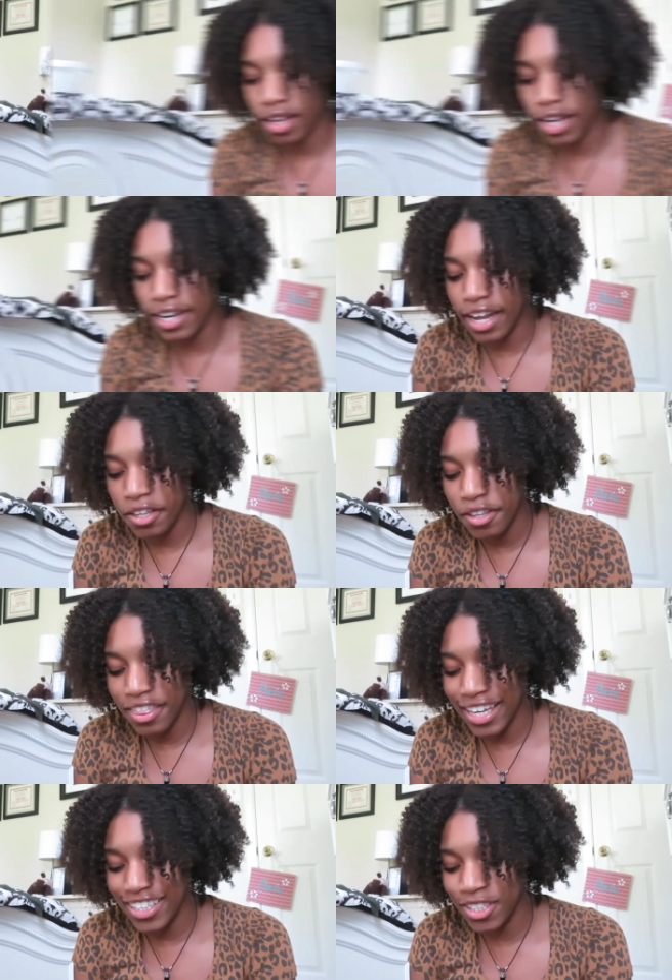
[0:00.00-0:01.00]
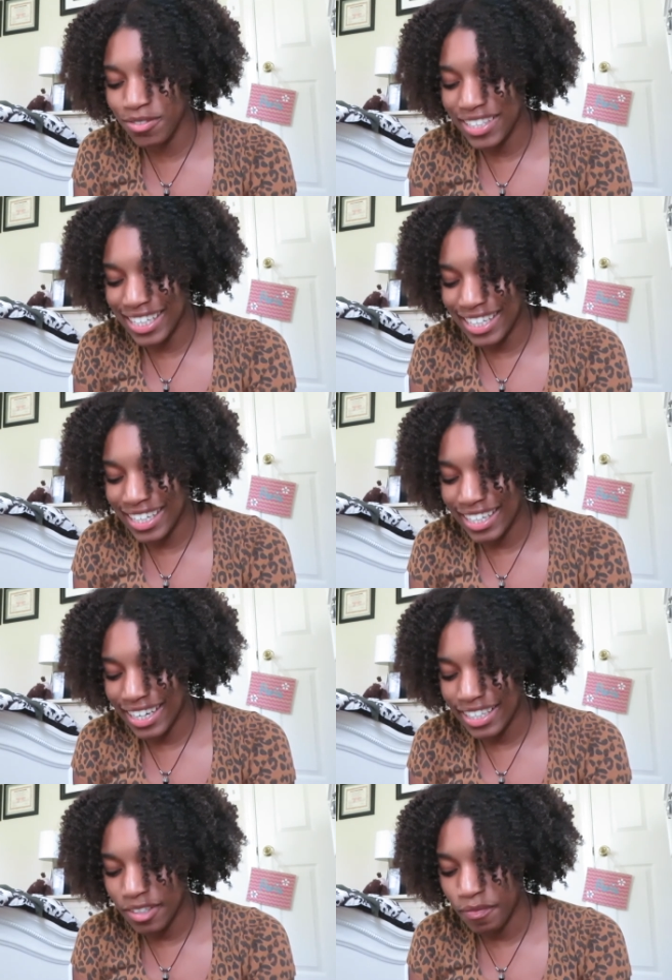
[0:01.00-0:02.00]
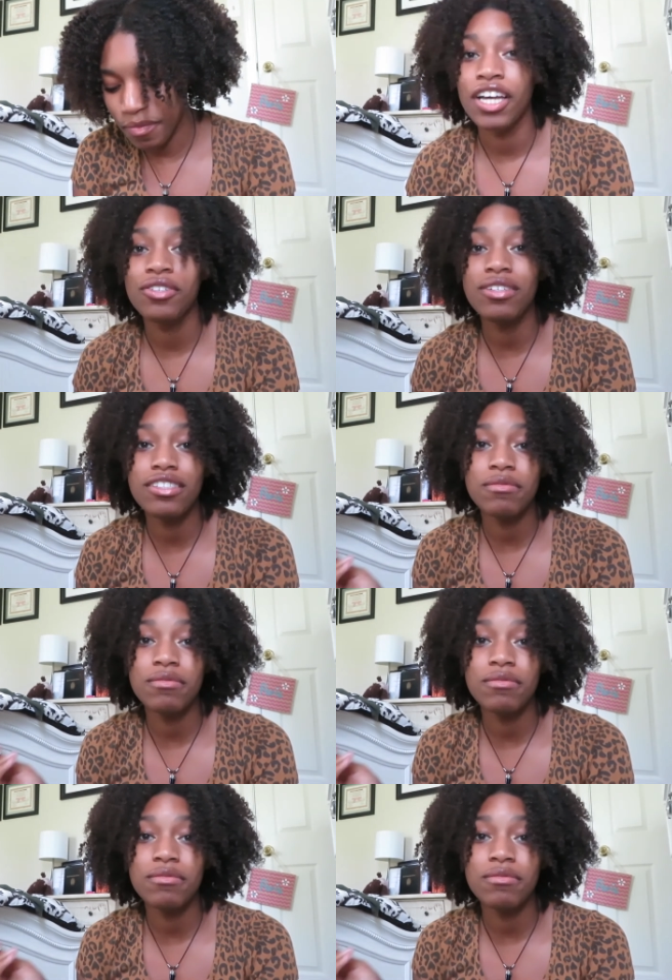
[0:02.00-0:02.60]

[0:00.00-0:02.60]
Another thing you need